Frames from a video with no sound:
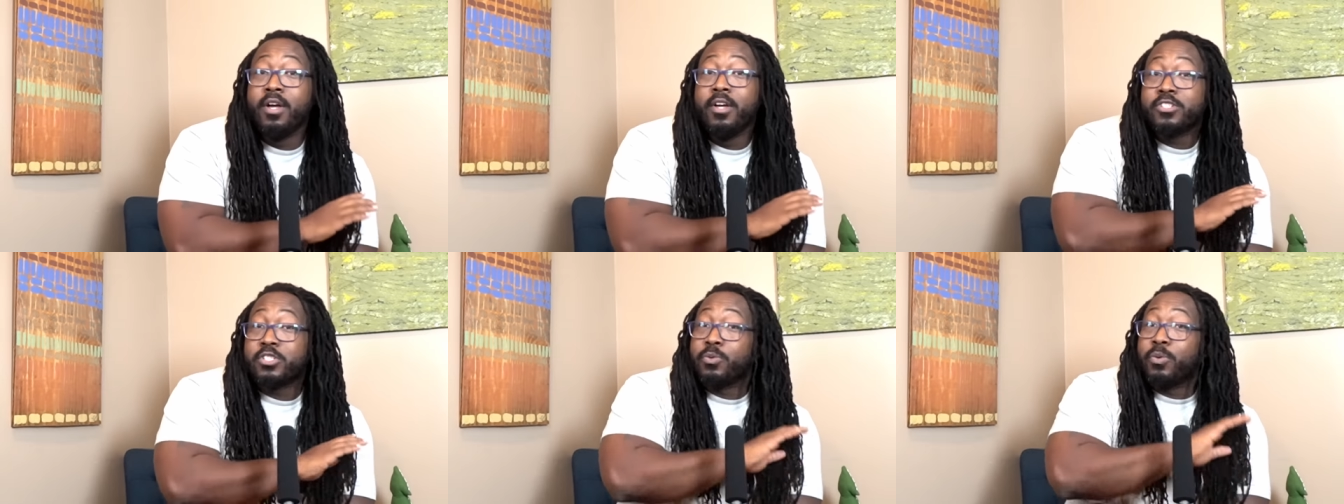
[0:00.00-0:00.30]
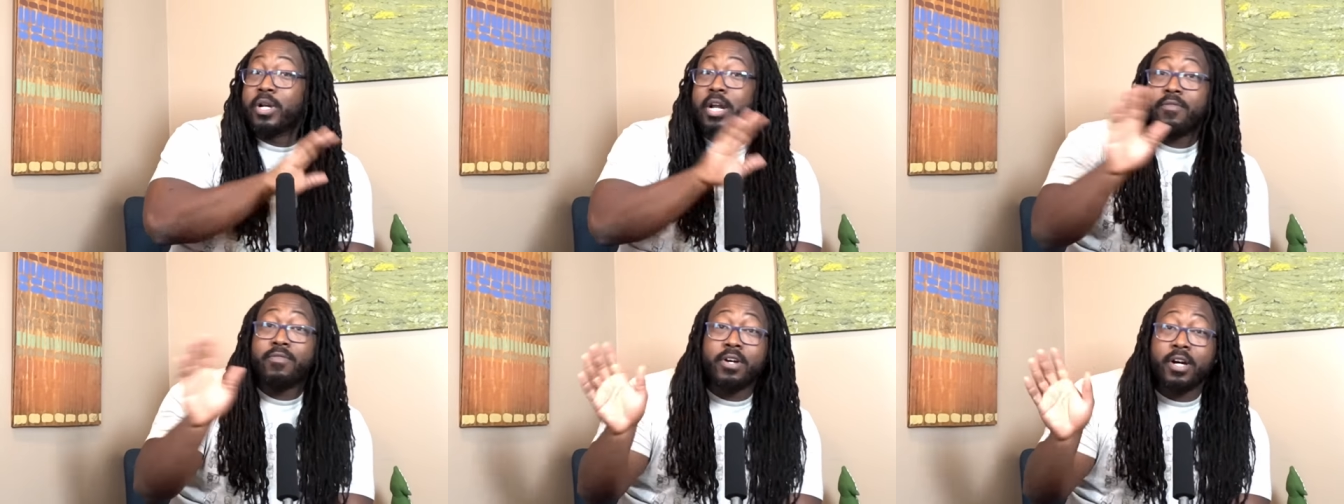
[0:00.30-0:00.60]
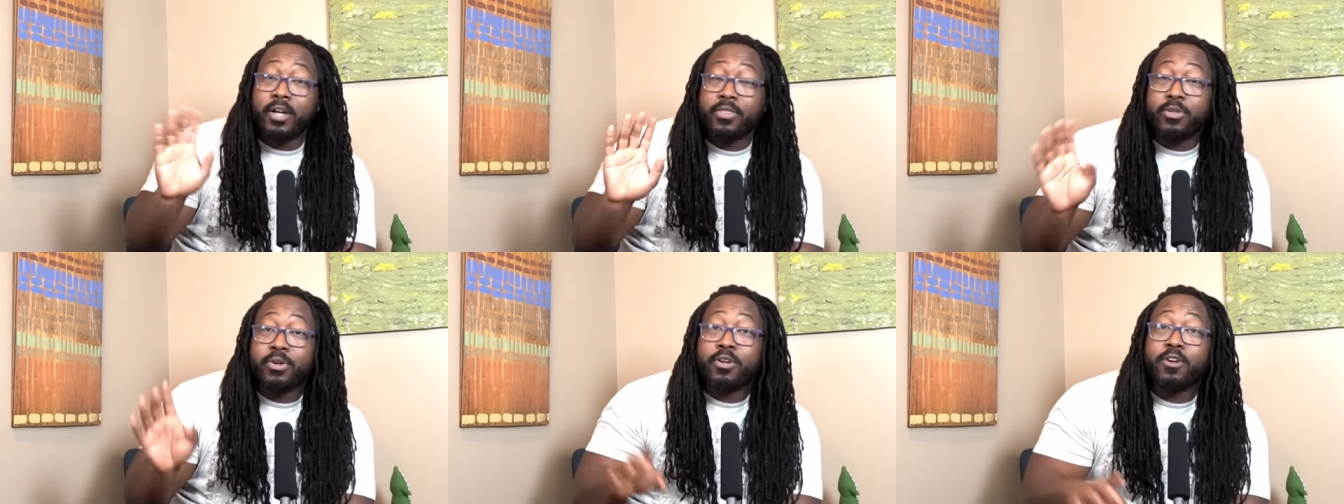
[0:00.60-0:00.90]
So, whatever
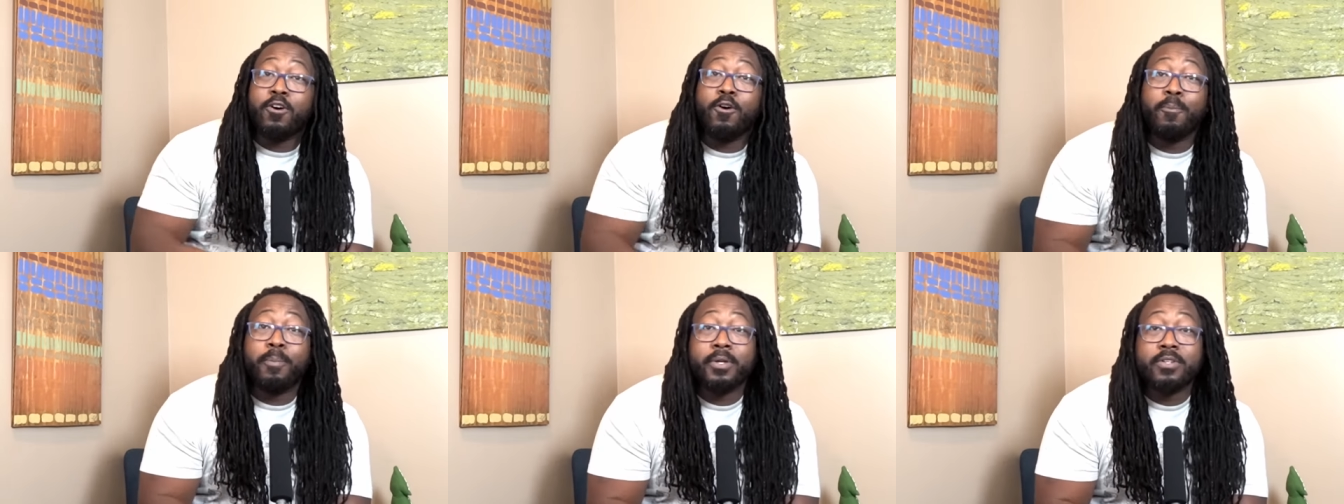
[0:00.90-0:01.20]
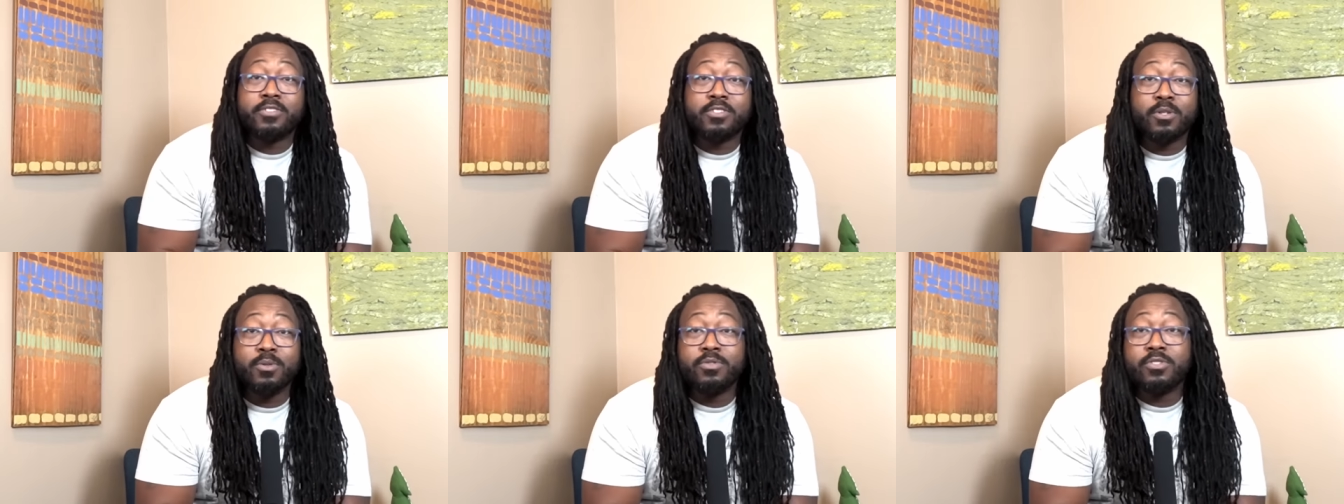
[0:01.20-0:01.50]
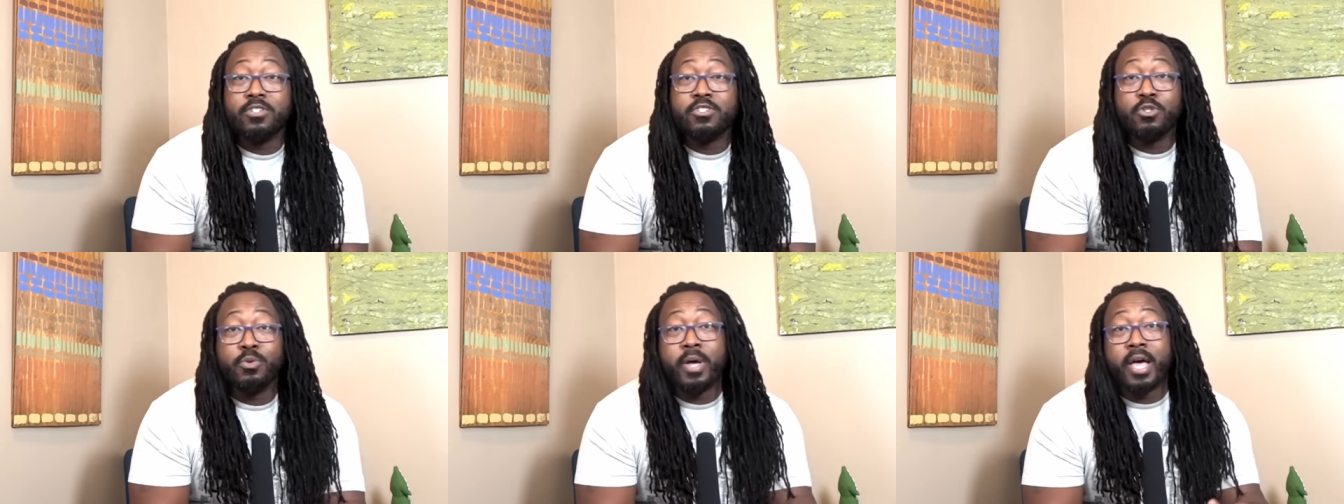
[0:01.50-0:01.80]
other cope
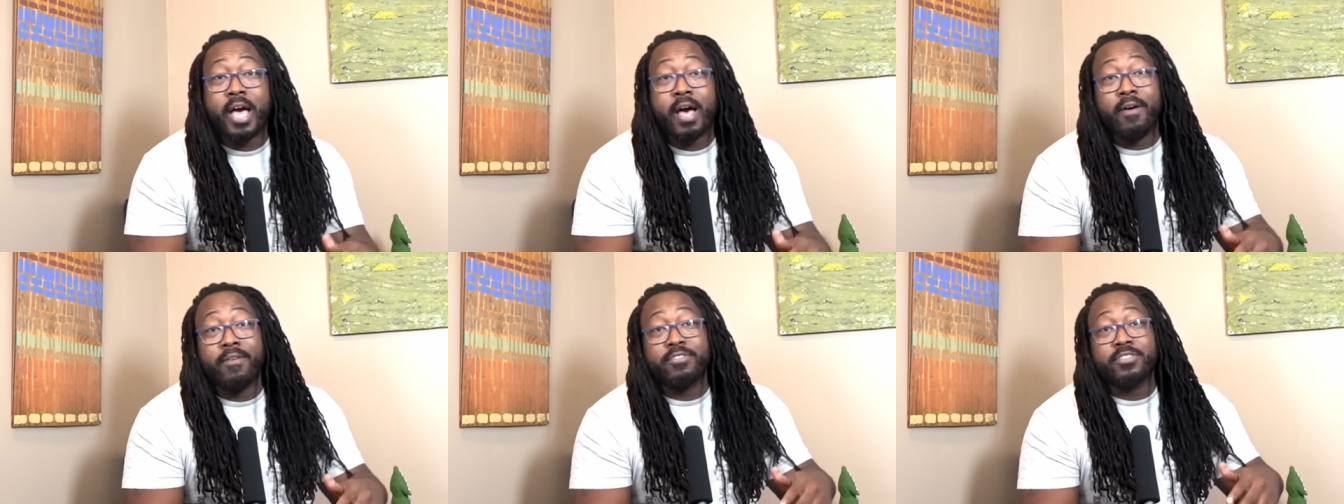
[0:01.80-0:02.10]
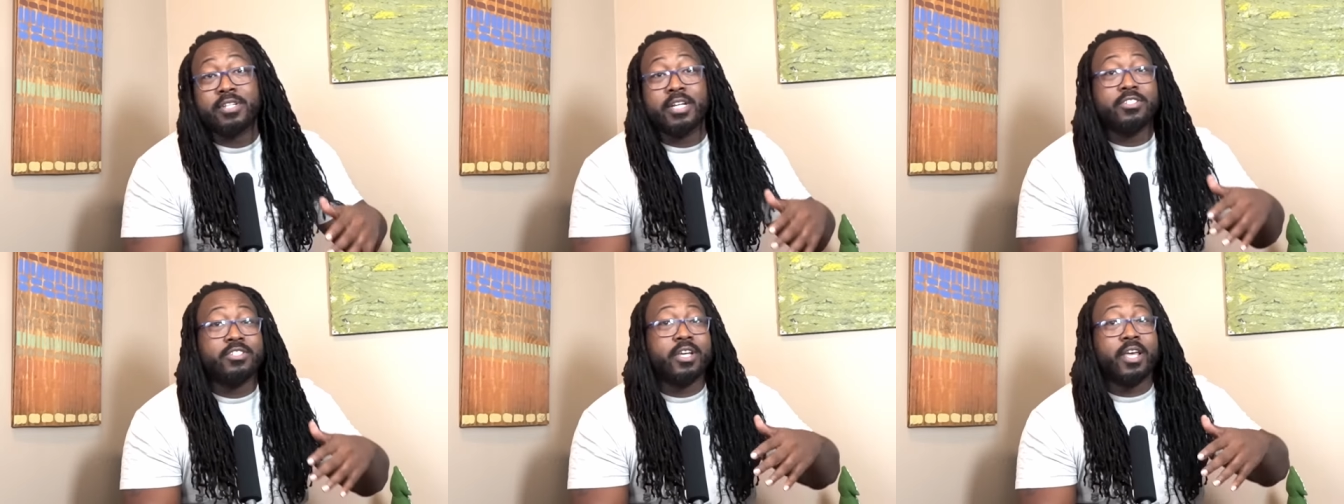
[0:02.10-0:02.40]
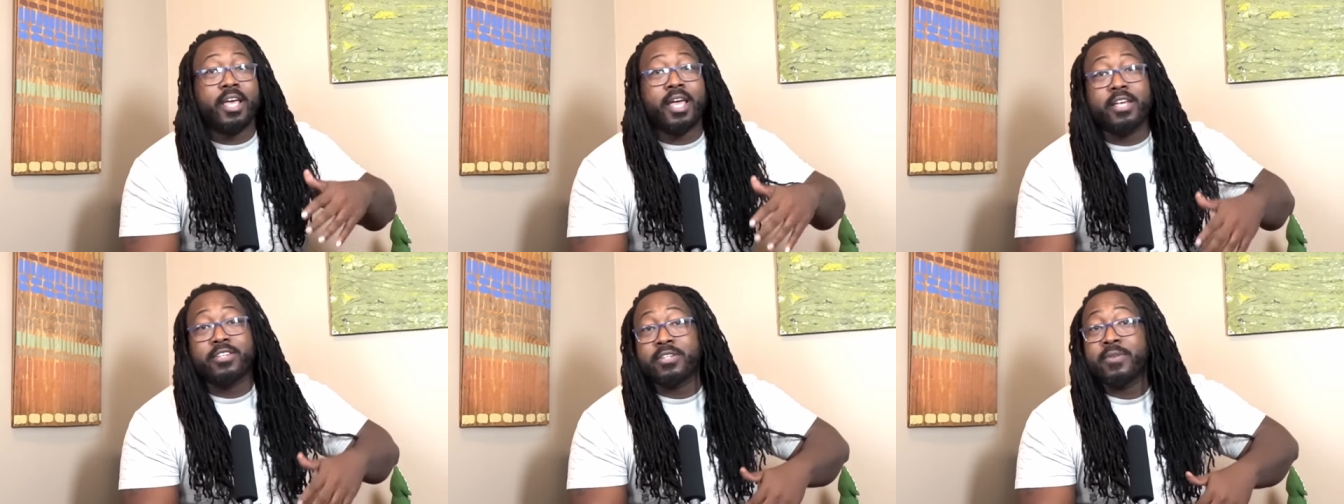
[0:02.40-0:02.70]
excuses you have, such
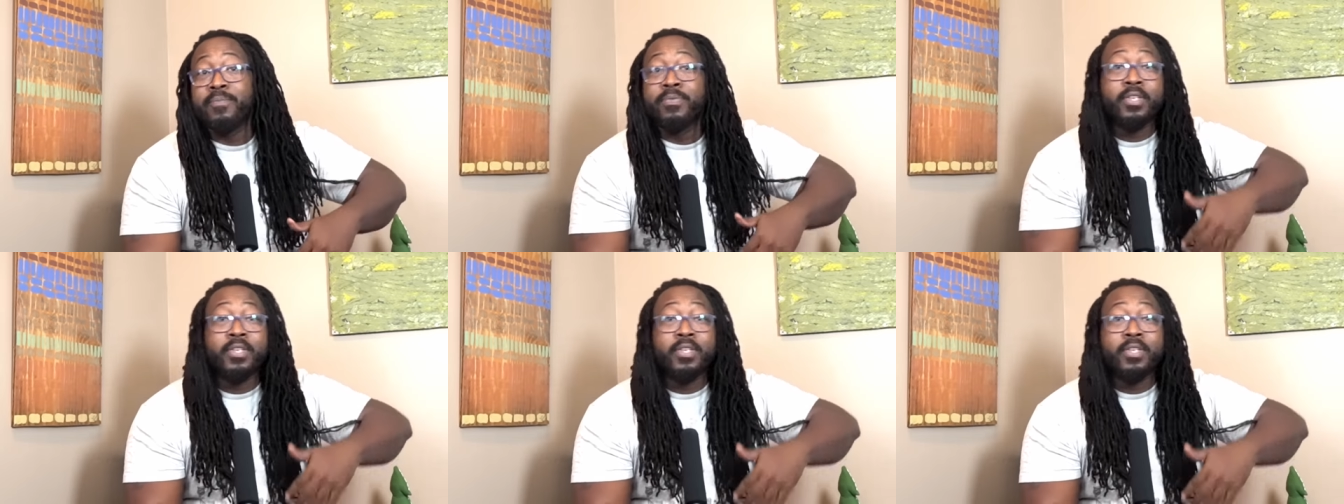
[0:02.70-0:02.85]
as,